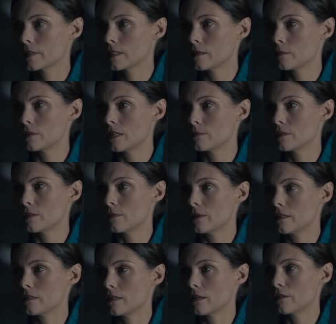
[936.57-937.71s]
Sometimes the
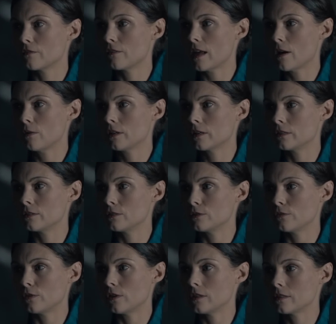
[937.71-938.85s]
best thing a flower can do
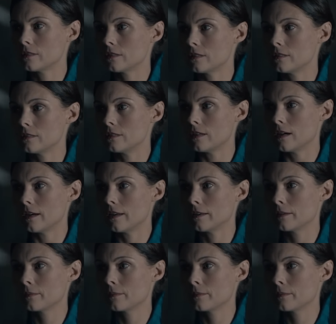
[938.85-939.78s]
for us is die.